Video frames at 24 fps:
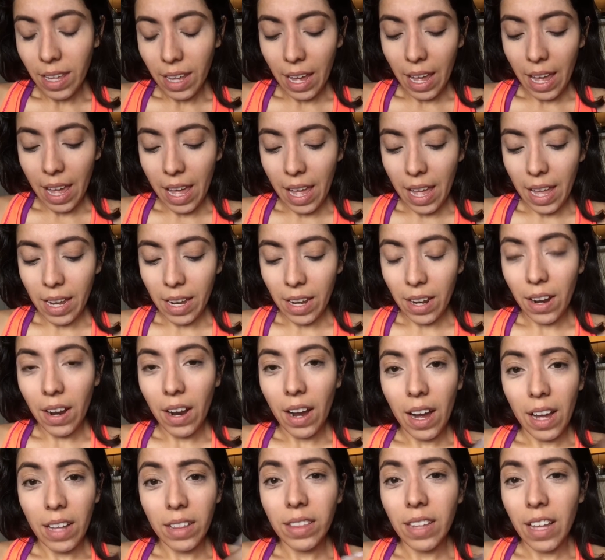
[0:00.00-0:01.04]
And
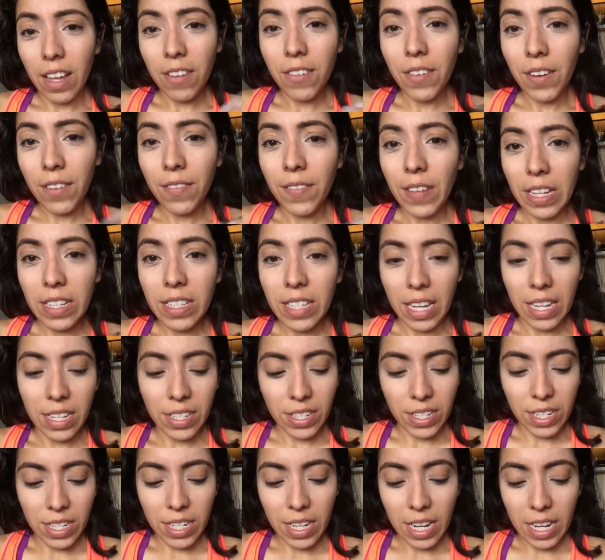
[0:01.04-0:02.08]
I love our
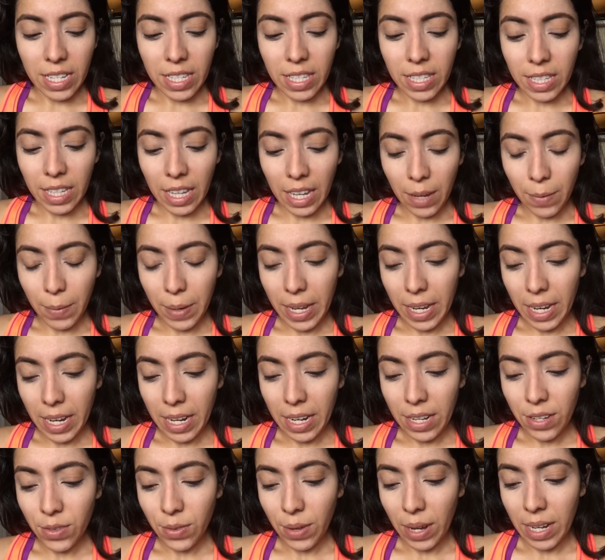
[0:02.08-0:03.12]
foundation. It's liquid and
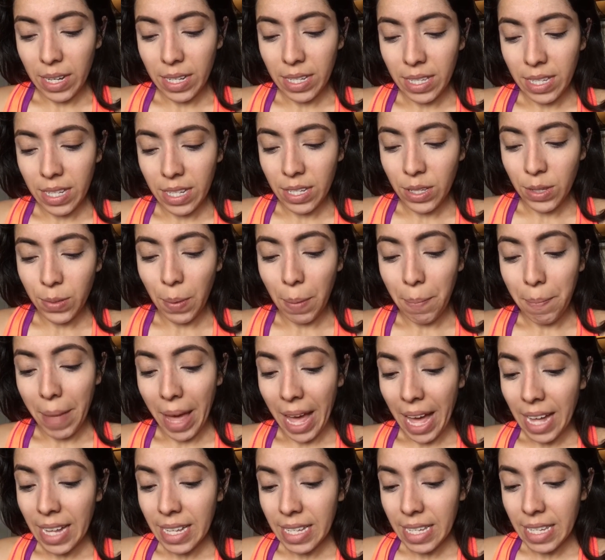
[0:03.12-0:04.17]
it dries into a
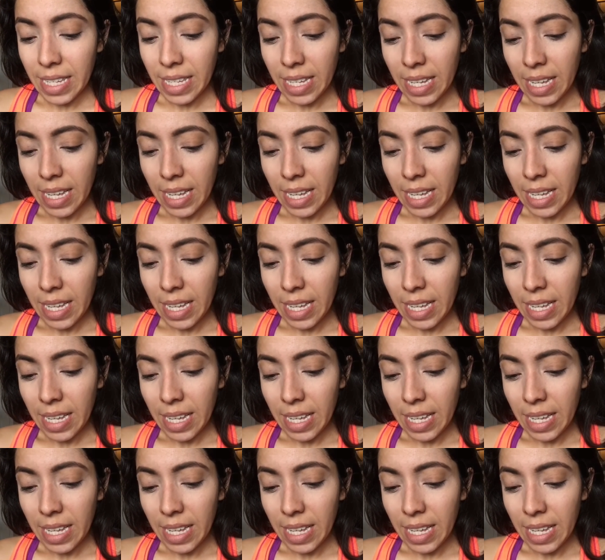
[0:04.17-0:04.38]
matte.